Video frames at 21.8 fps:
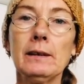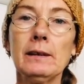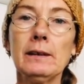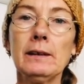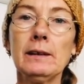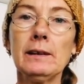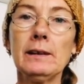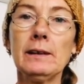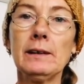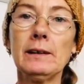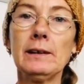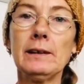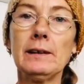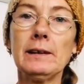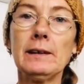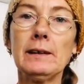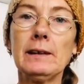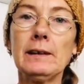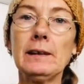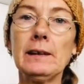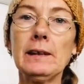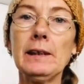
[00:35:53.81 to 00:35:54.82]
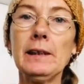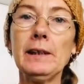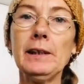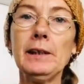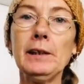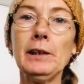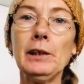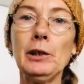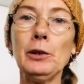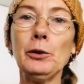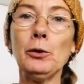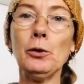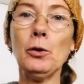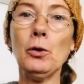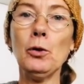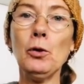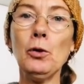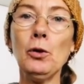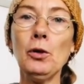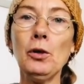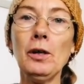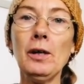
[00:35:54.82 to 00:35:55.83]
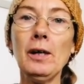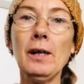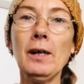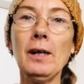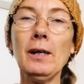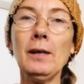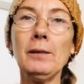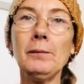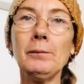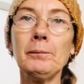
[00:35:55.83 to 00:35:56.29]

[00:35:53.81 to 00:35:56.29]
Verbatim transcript: just to seal your aura.